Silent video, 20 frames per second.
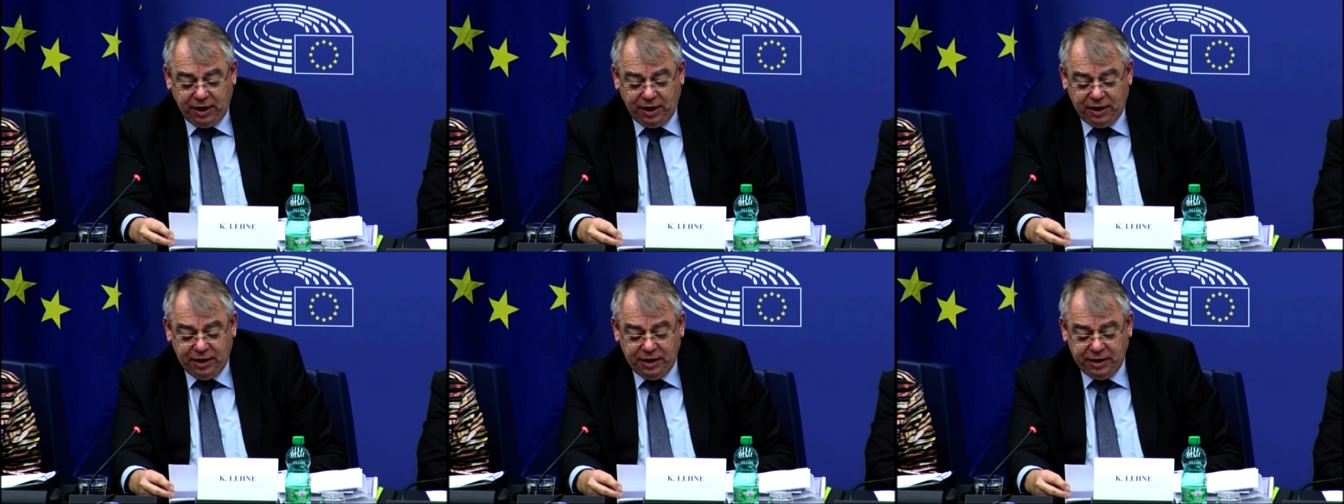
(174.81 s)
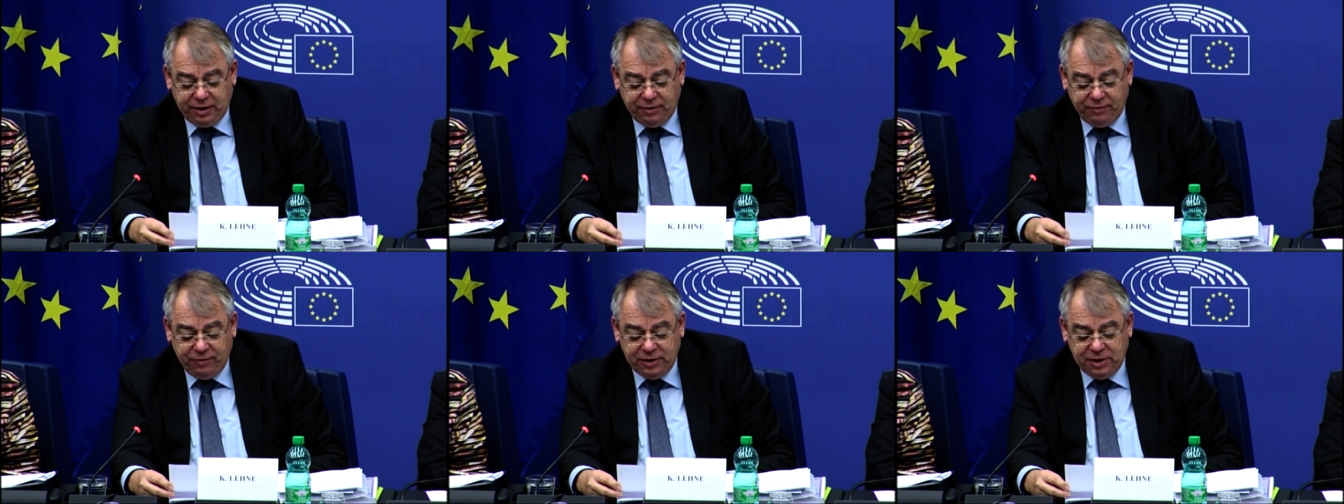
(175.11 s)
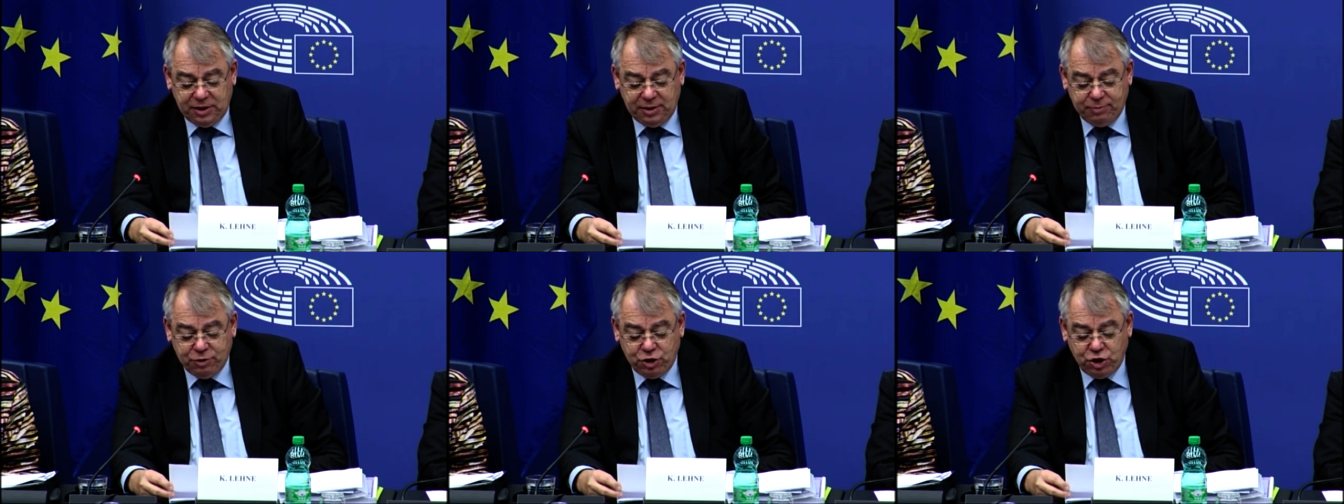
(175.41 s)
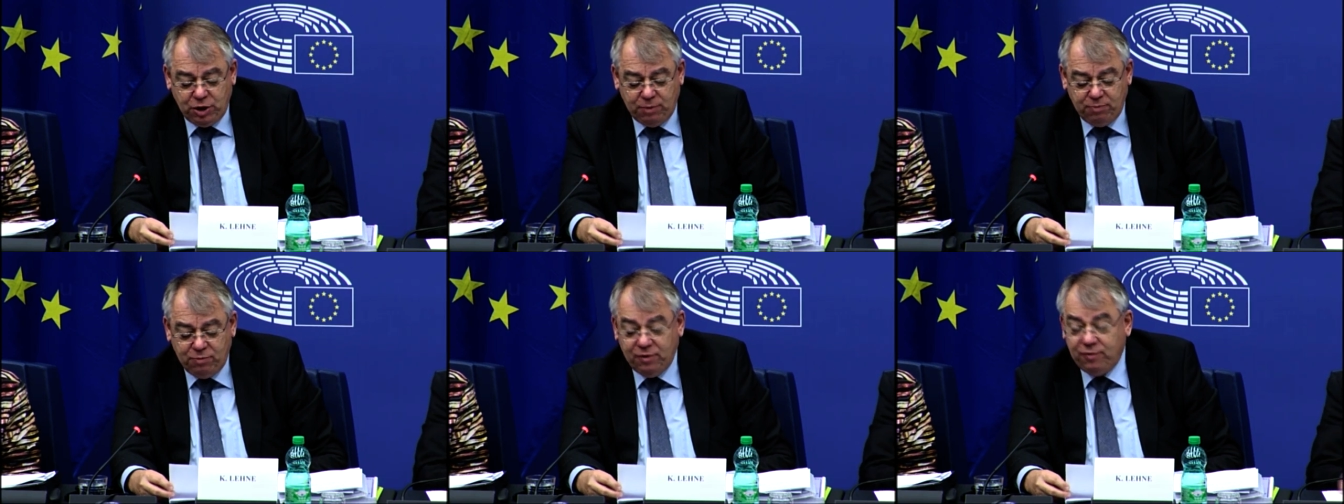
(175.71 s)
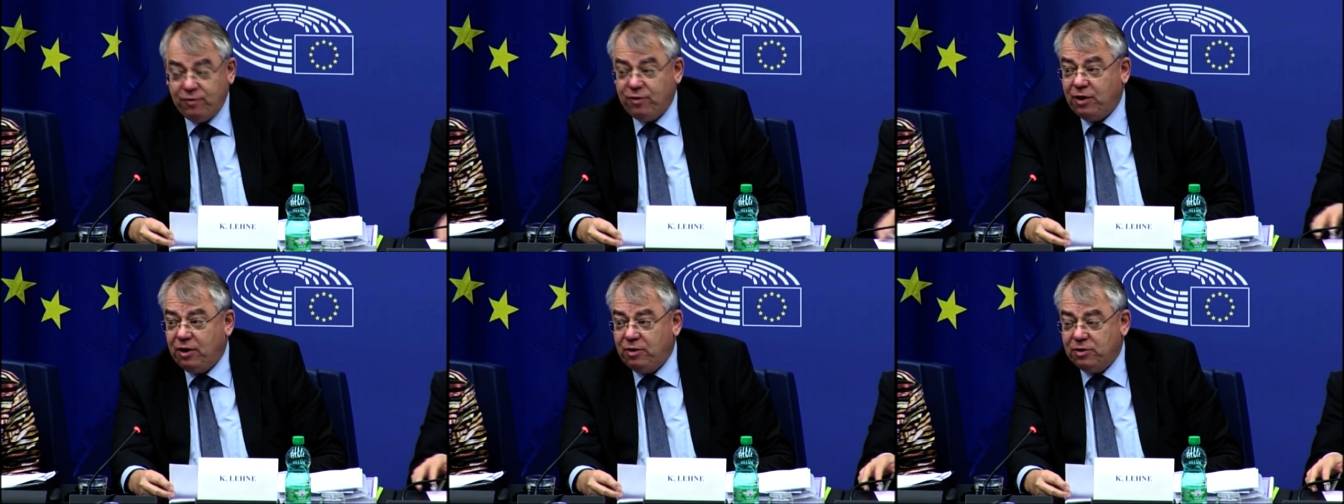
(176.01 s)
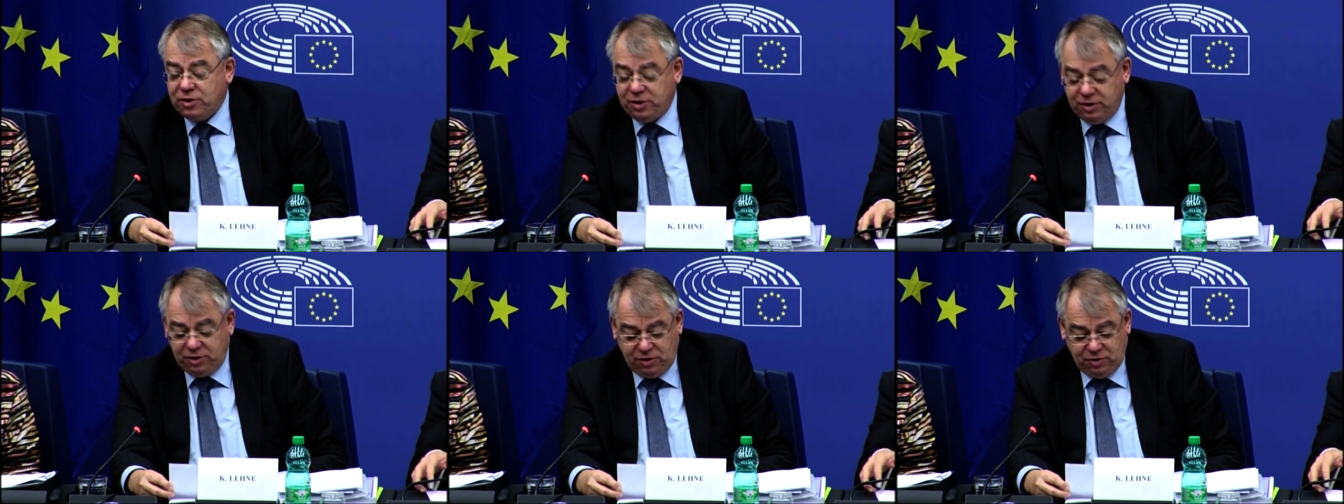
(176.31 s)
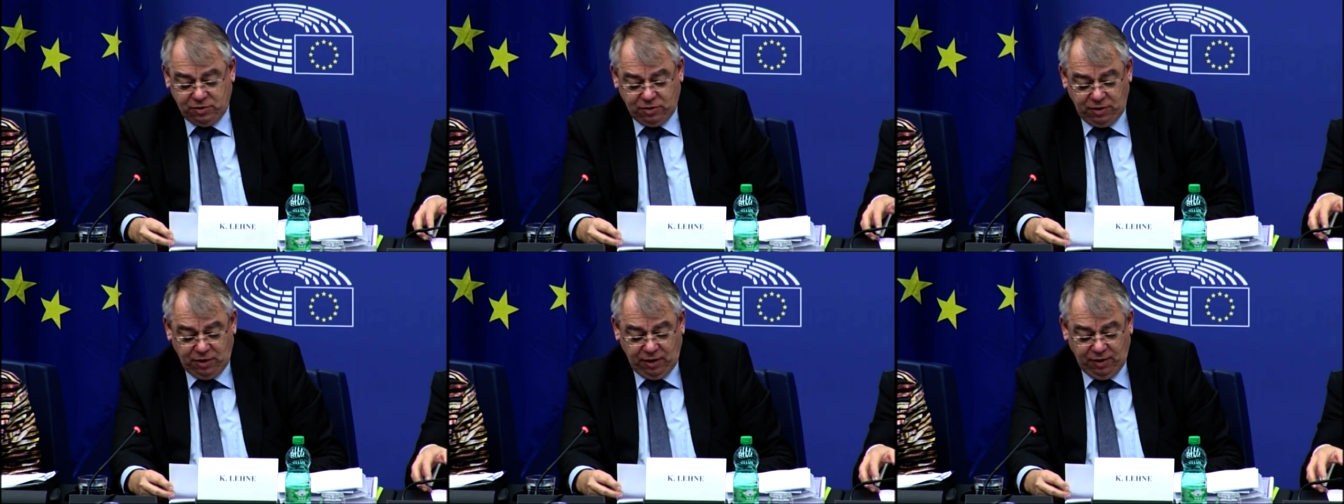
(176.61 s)
entitlements or commitments,
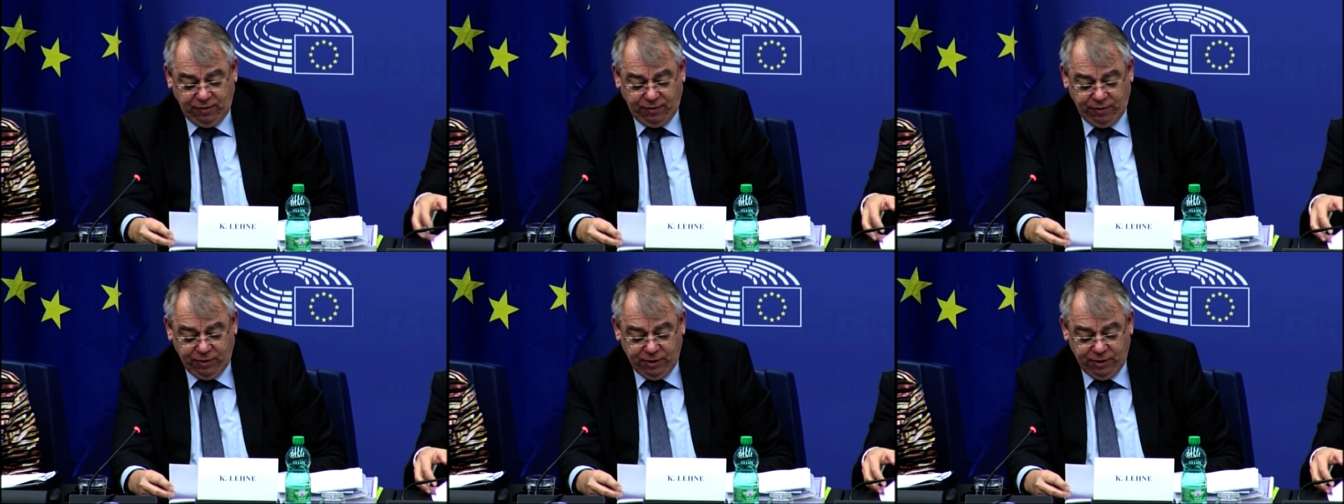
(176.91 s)
in other words,